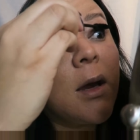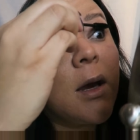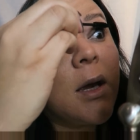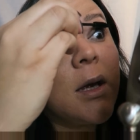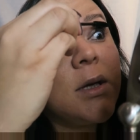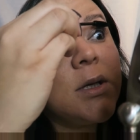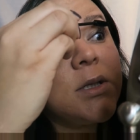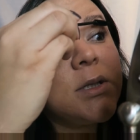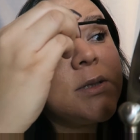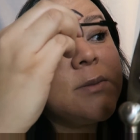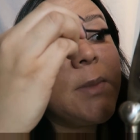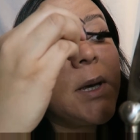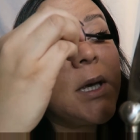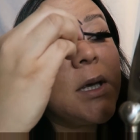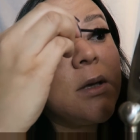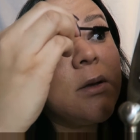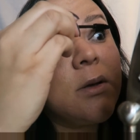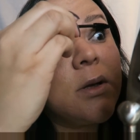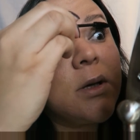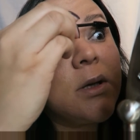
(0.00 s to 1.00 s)
can just
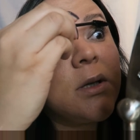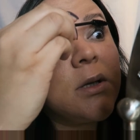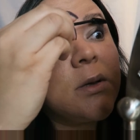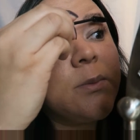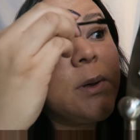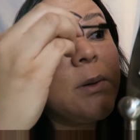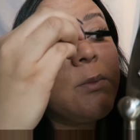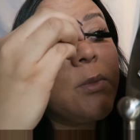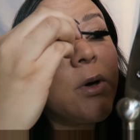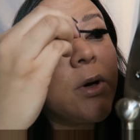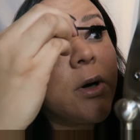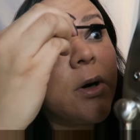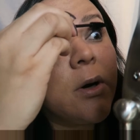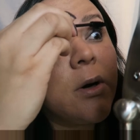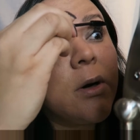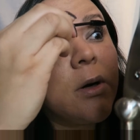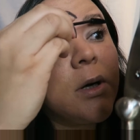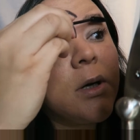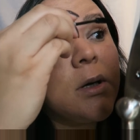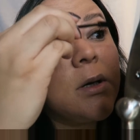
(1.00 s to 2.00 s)
make you look a little bit more
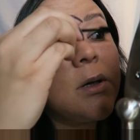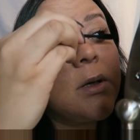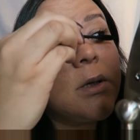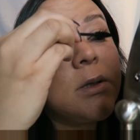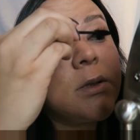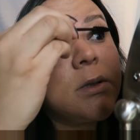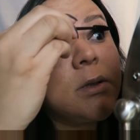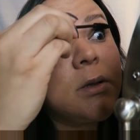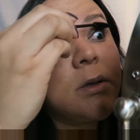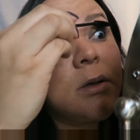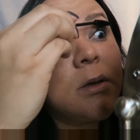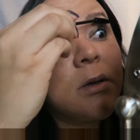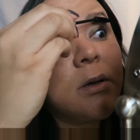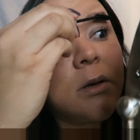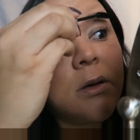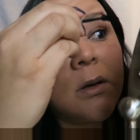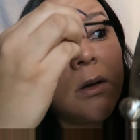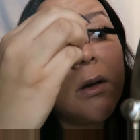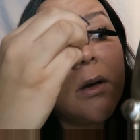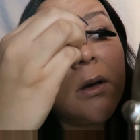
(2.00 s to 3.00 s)
current,
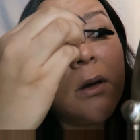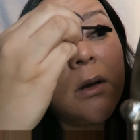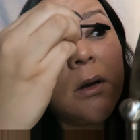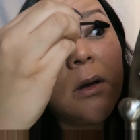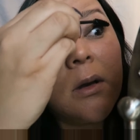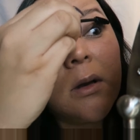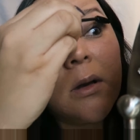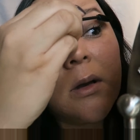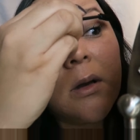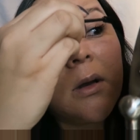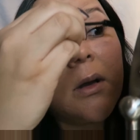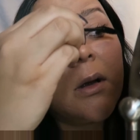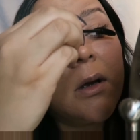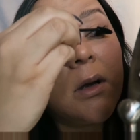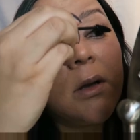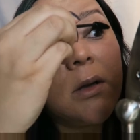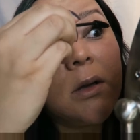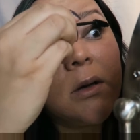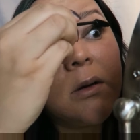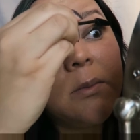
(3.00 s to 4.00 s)

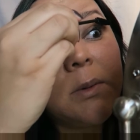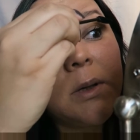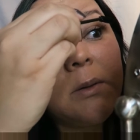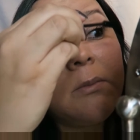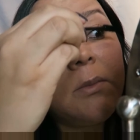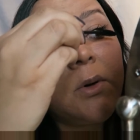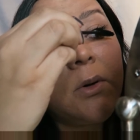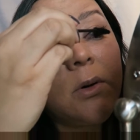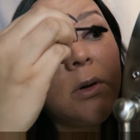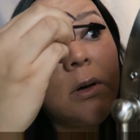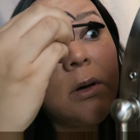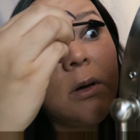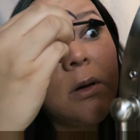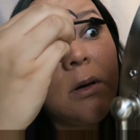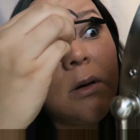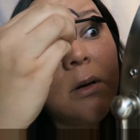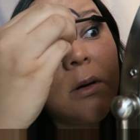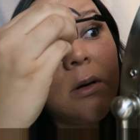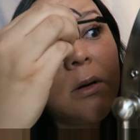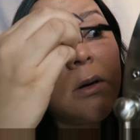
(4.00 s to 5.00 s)
a little bit
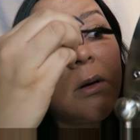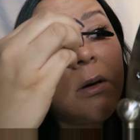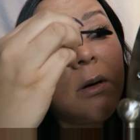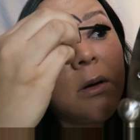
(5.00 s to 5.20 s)
more